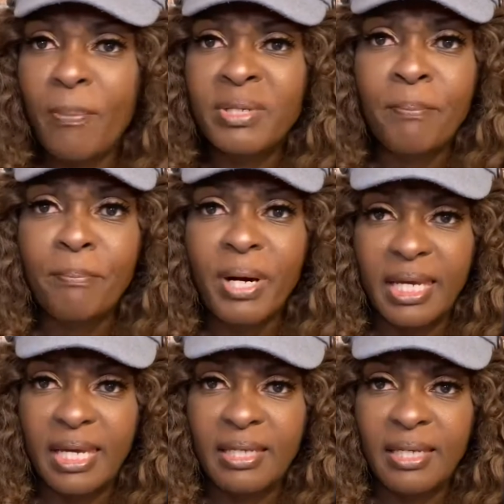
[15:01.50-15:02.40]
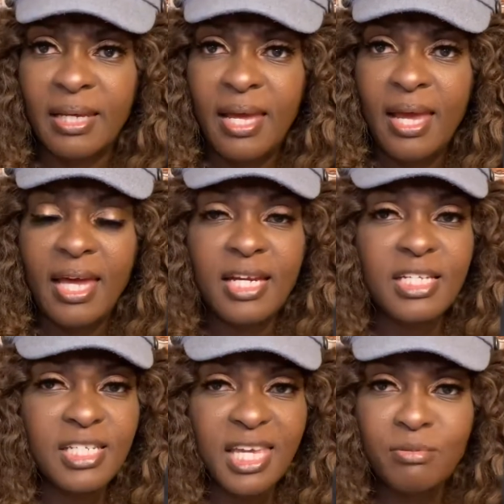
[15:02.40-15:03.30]
in a bucket, and it
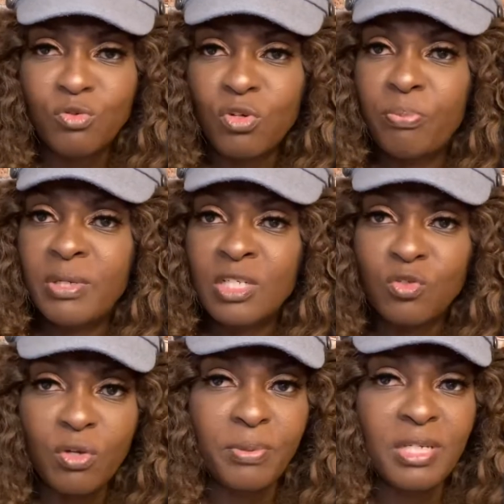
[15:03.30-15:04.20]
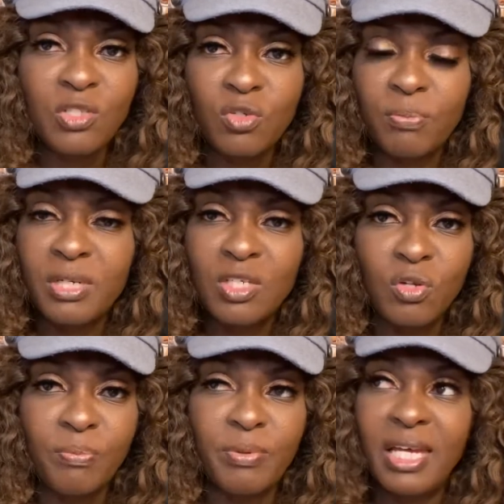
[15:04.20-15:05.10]
just keeps dripping and dripping and dripping and
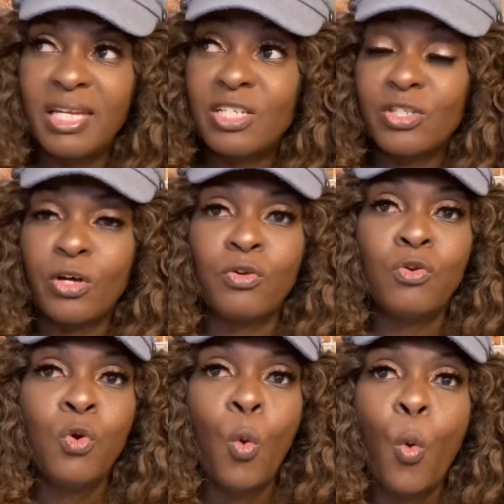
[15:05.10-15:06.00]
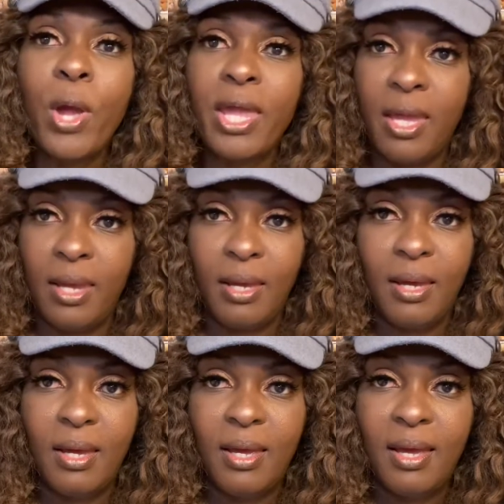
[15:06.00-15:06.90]
dripping, and it's annoying.
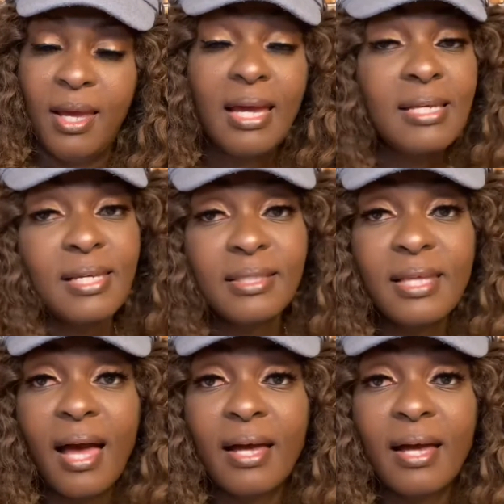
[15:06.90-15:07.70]
It's like that.